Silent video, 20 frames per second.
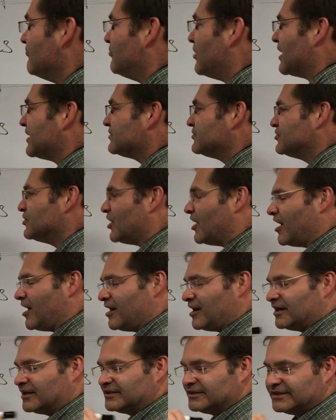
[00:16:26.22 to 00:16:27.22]
But
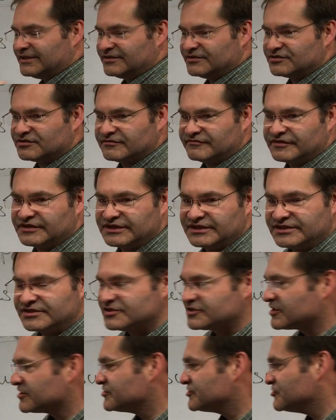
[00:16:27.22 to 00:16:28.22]
God
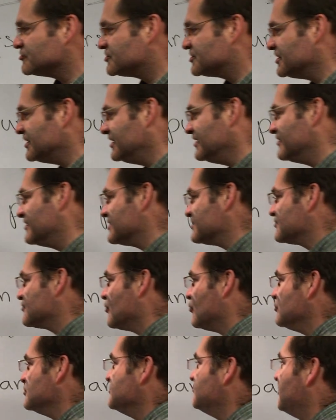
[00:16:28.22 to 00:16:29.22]
intervenes, because you see, this
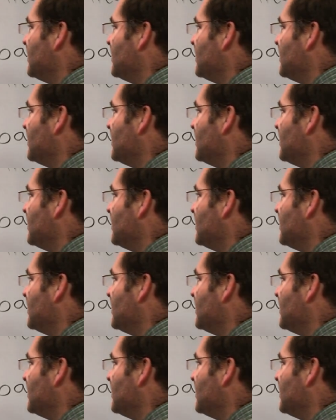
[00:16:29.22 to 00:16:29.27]
goes